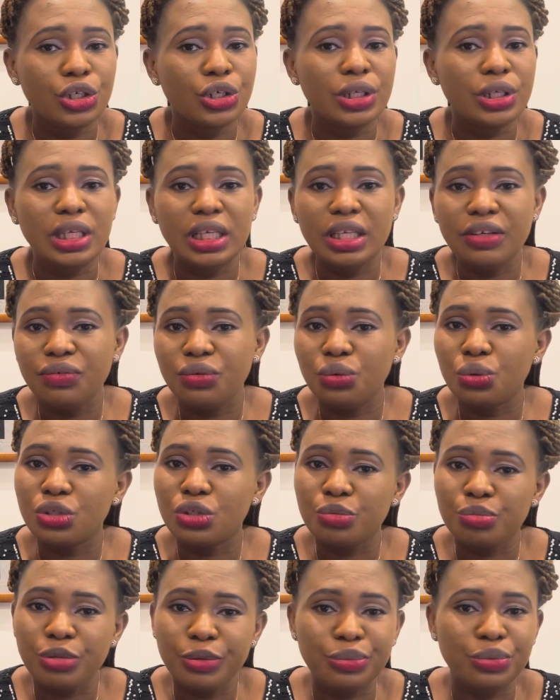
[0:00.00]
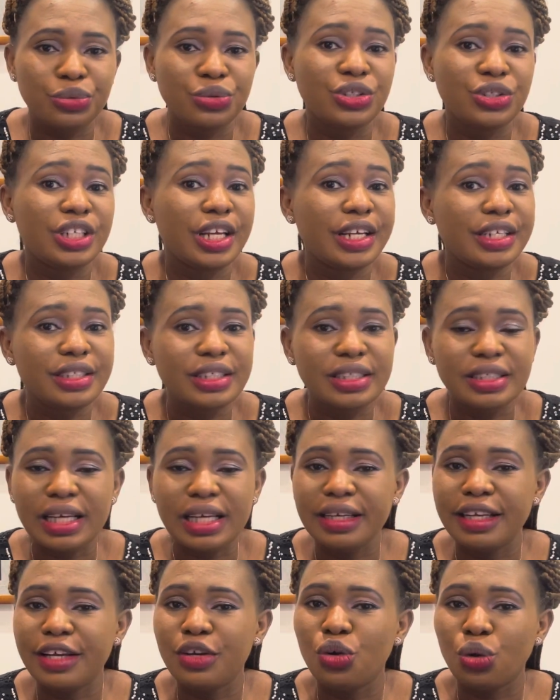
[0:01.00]
Leave those people. They
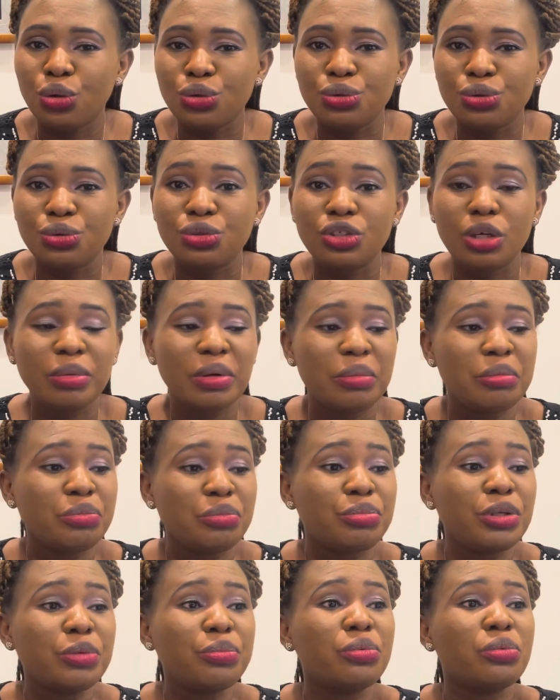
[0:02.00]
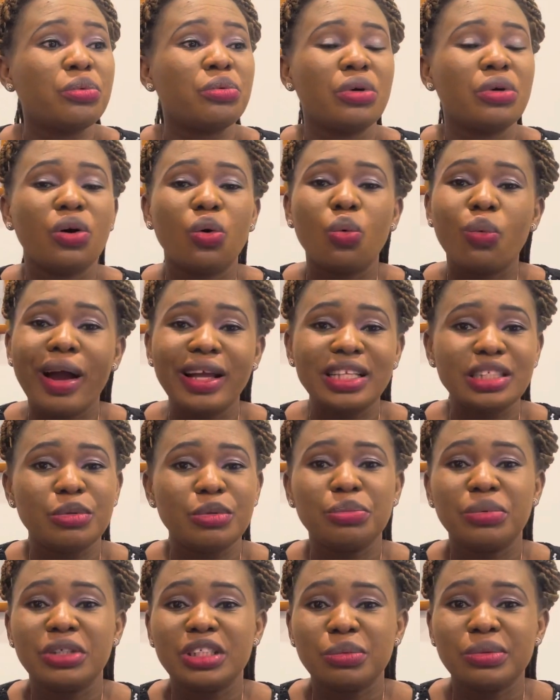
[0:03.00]
decided not to. Some people, white
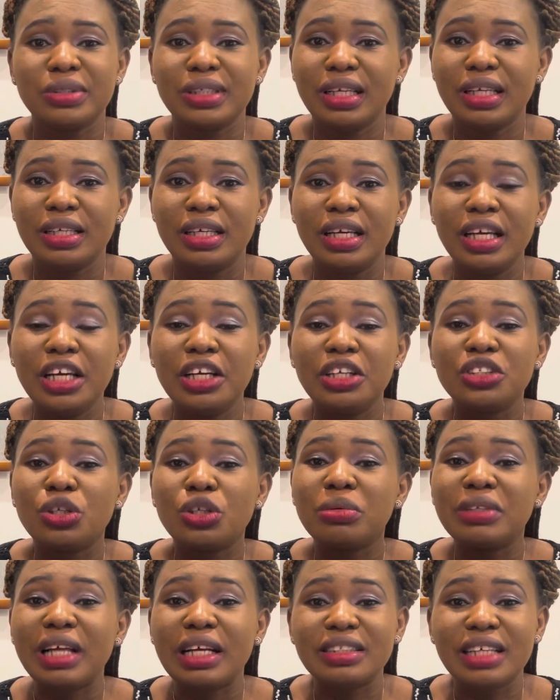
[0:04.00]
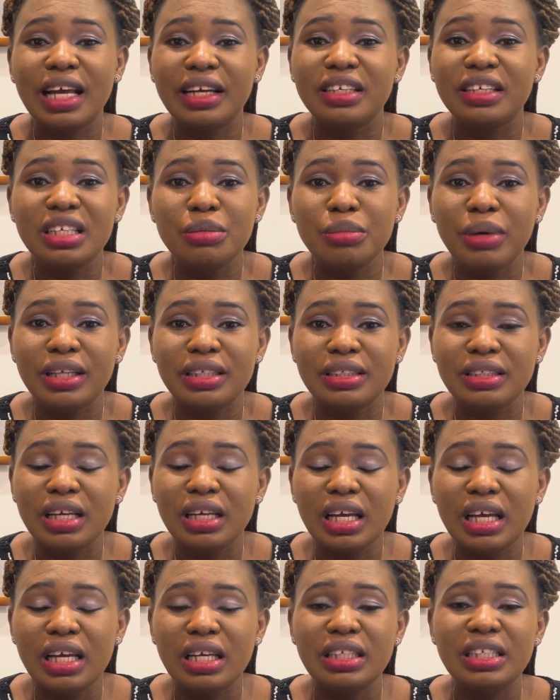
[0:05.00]
people especially, so that's the agreement.
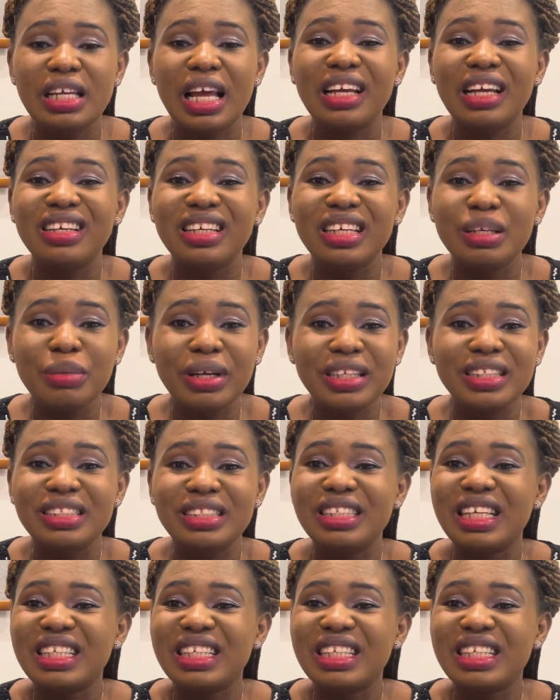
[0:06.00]
The agreement is they